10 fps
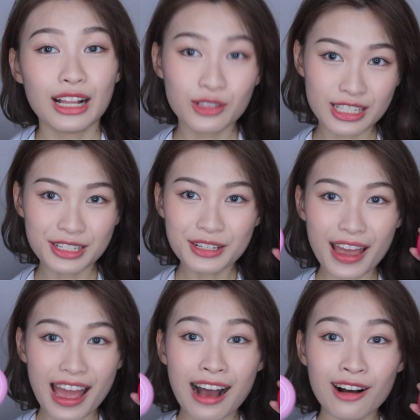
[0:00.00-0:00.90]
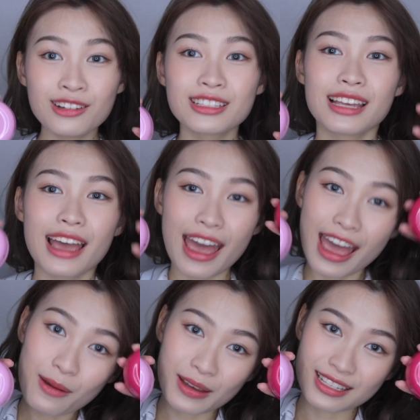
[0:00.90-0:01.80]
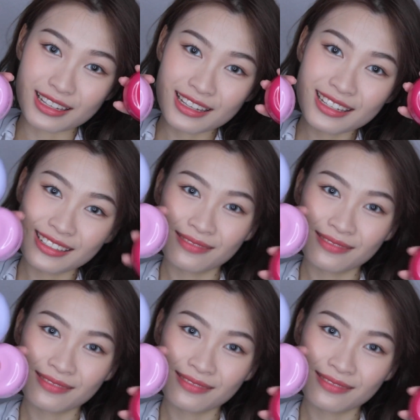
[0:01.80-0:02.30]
Lucido L's, hair waxes.